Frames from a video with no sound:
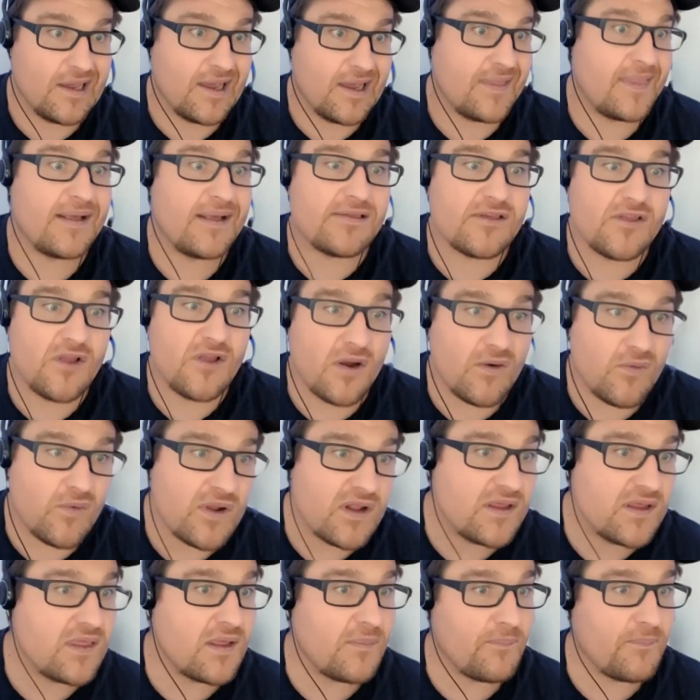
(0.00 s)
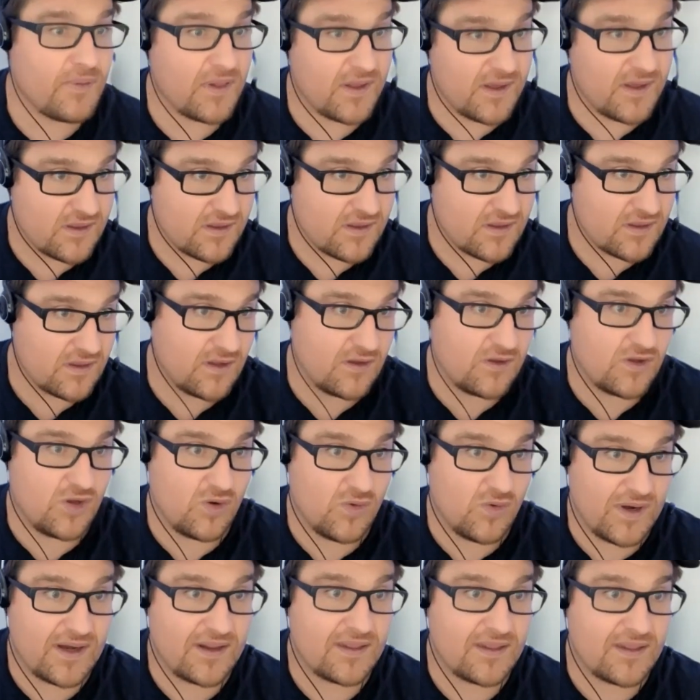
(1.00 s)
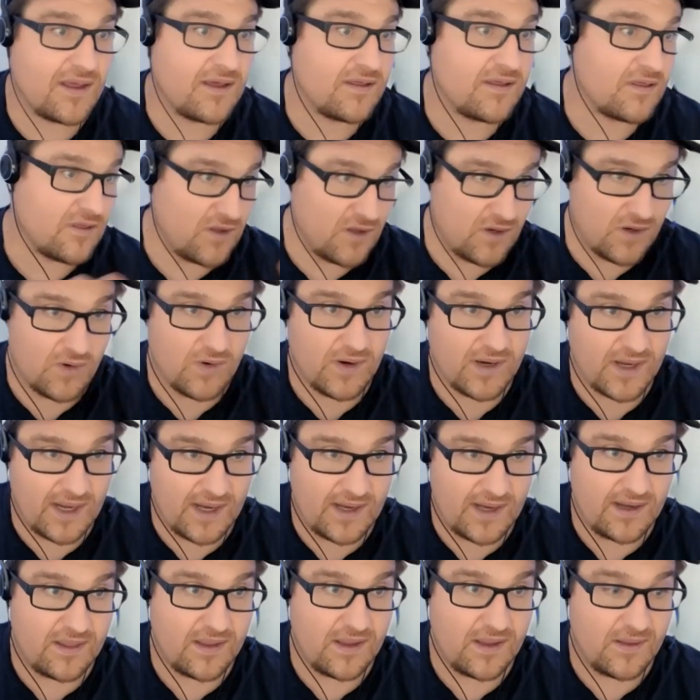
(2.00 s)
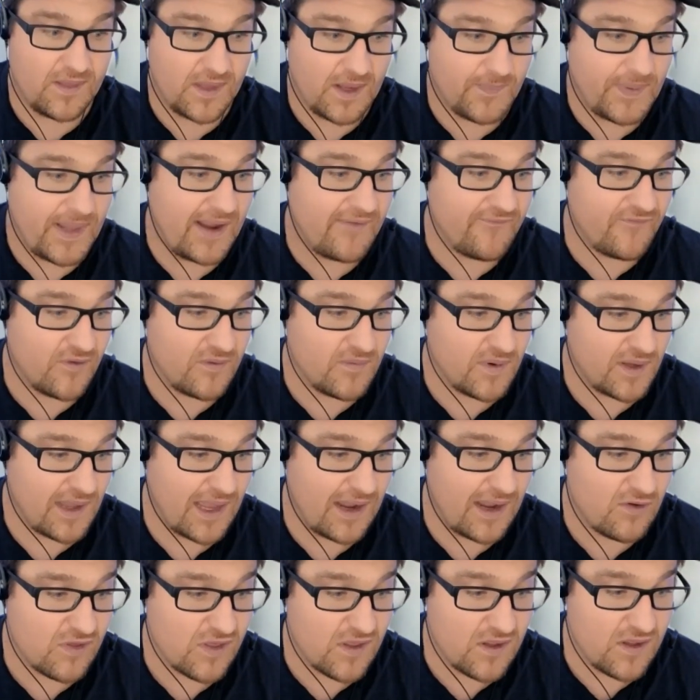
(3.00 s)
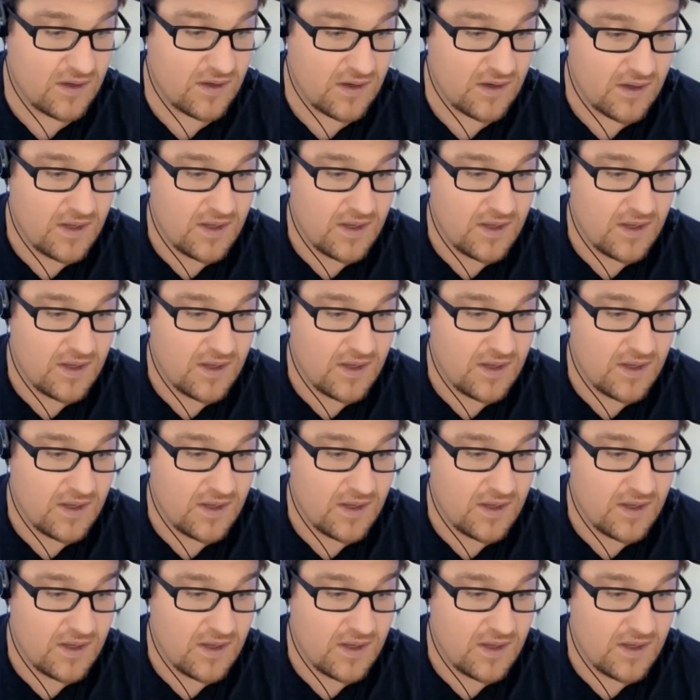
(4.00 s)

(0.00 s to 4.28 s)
And that's not really the place to do it unless, again, the platform allows it.